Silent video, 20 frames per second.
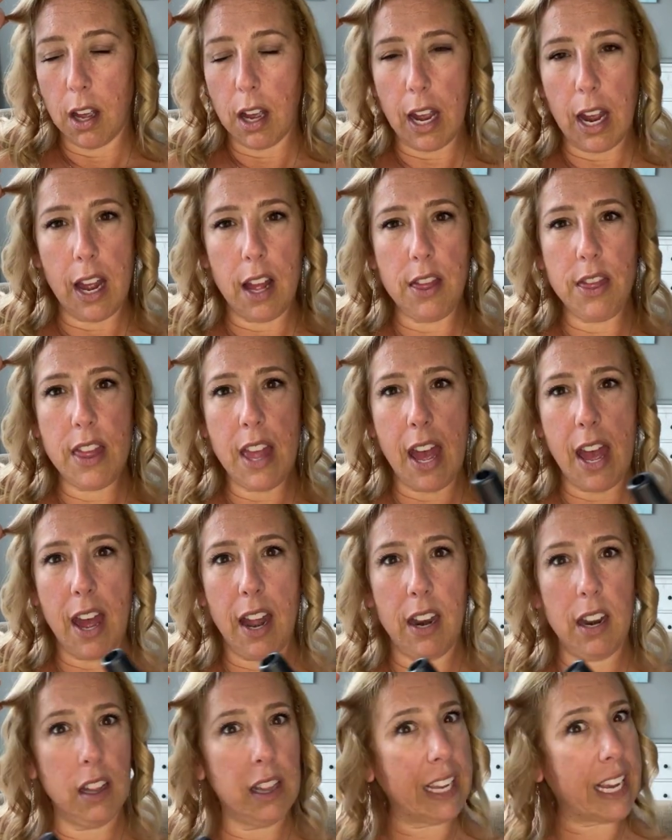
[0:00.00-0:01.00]
and
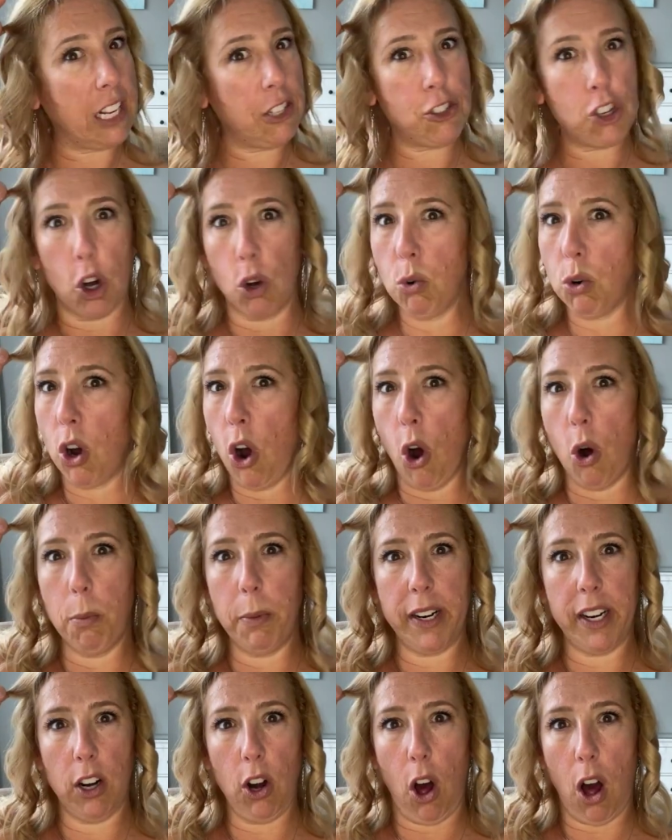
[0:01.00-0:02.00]
then like I don't comb
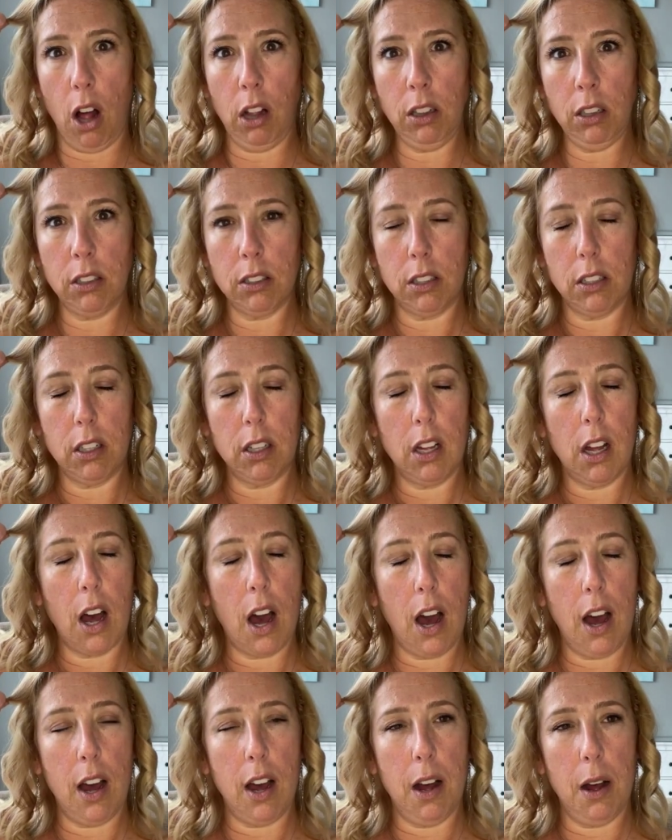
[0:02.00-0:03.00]
it at all.
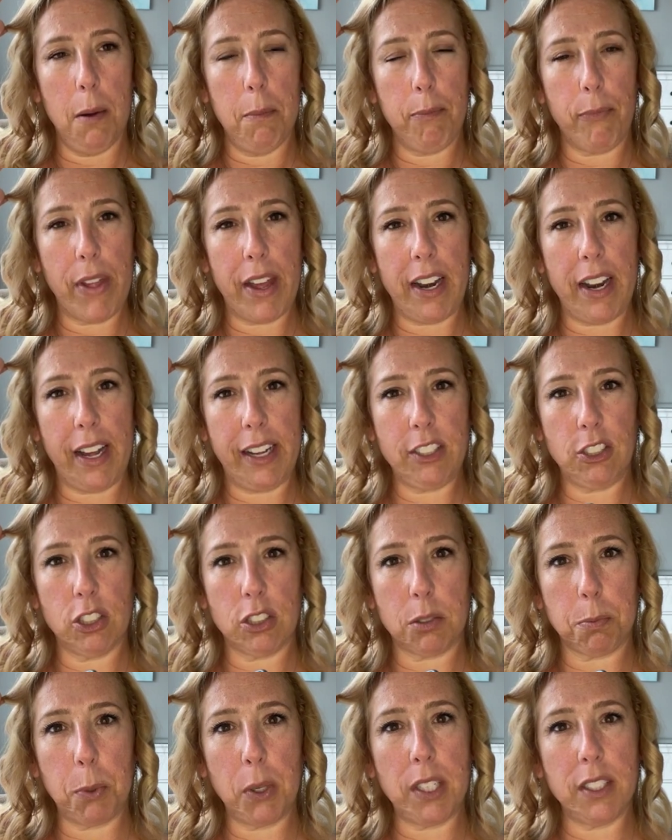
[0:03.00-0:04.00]
And I
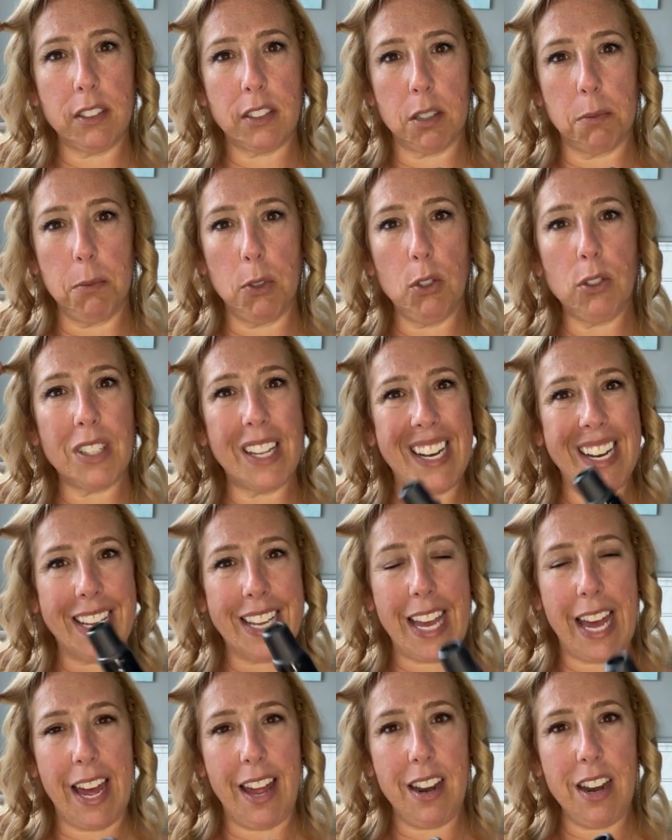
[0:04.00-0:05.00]
just put in some mousse, and
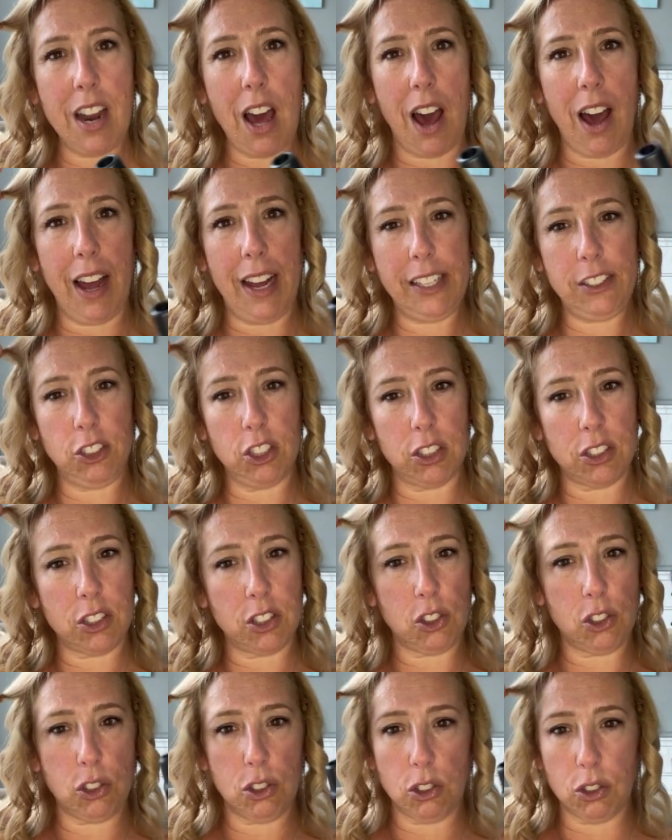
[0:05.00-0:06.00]
again, I just
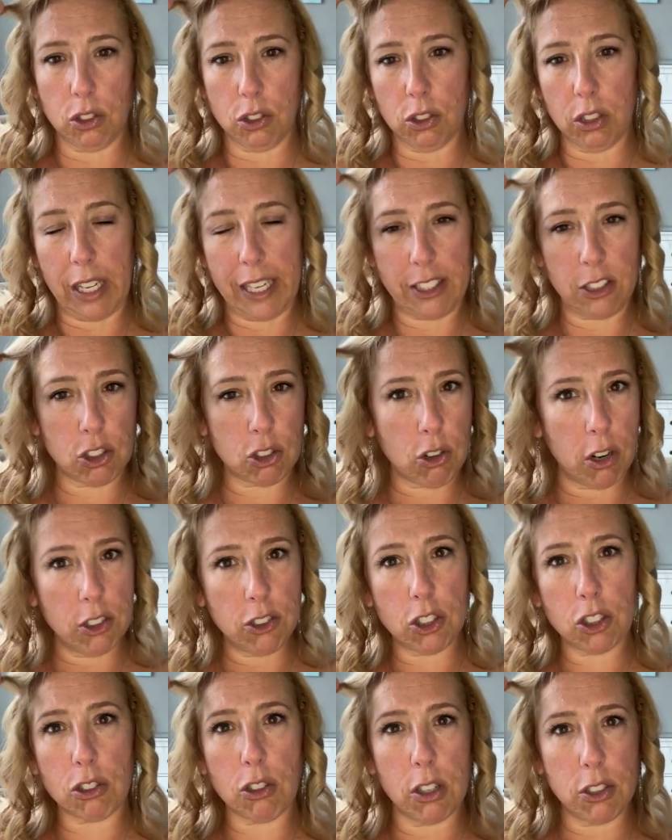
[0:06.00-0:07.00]
like
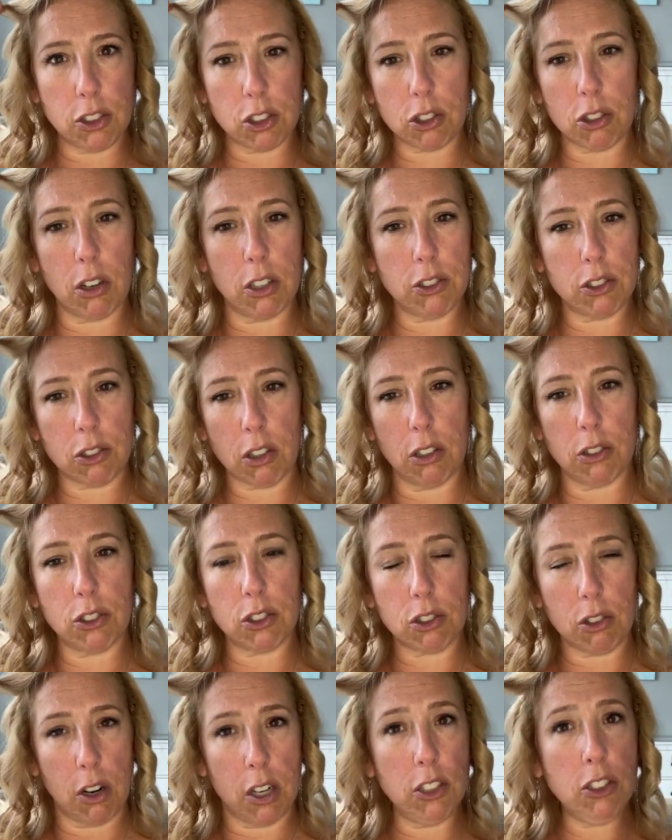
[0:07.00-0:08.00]
scrunch,
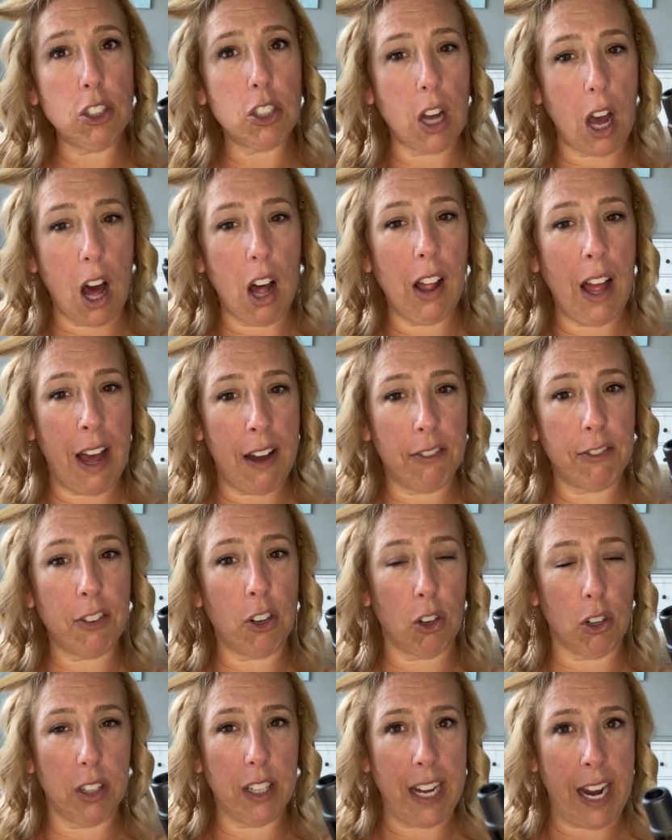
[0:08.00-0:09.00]
I'll have
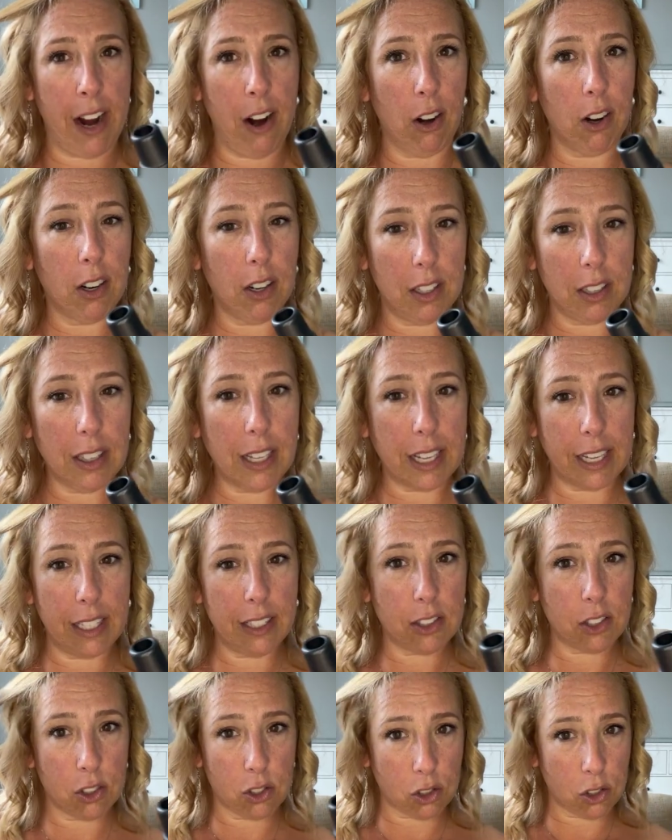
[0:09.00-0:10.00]
curly hair. Like
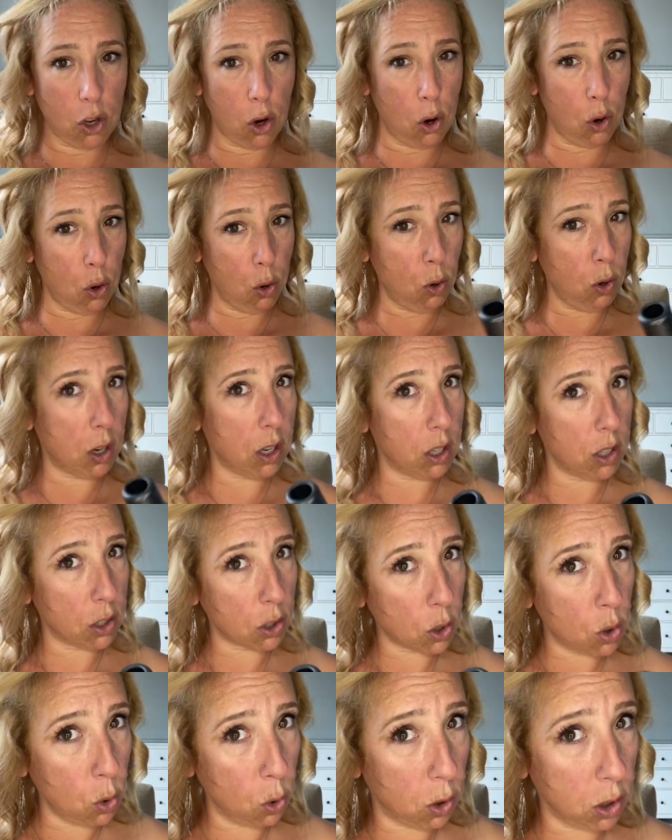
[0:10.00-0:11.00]
it's so
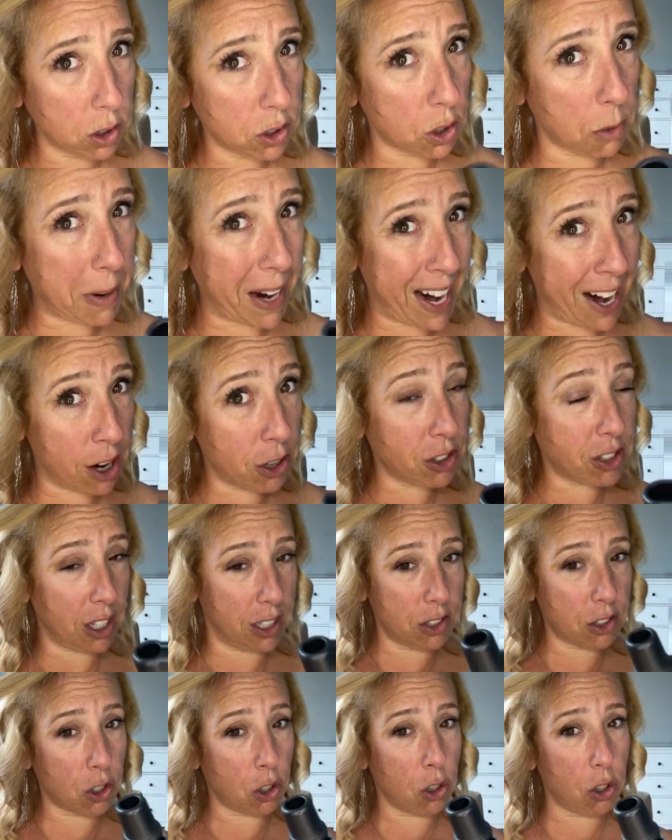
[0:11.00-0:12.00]
cool. So my hair
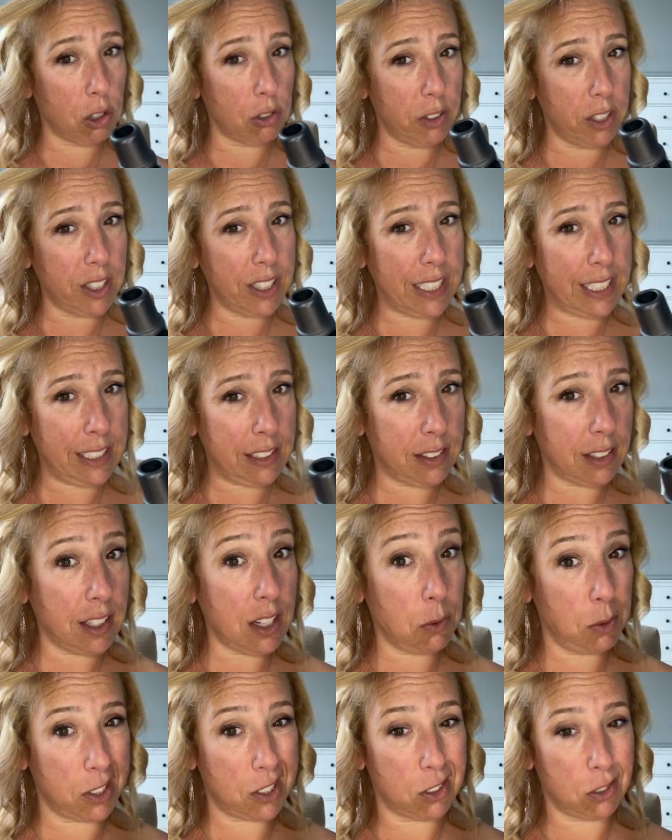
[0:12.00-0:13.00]
does curl really easily,
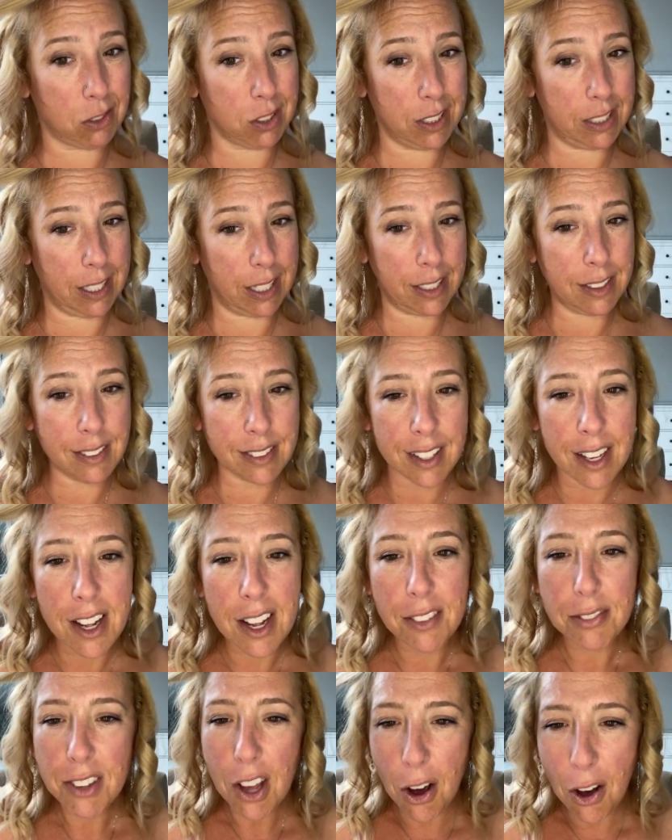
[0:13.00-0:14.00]
which is really nice.
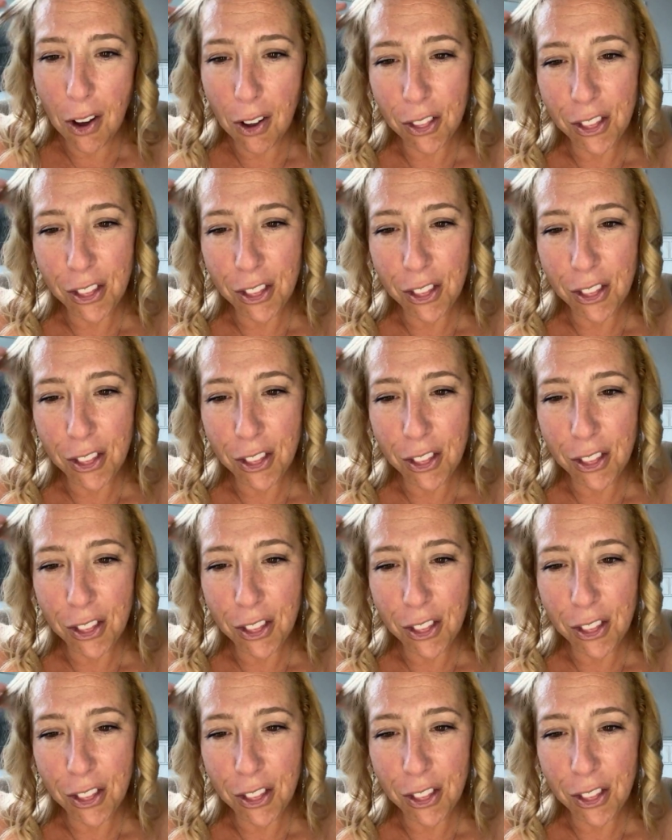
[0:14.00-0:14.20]
Oh,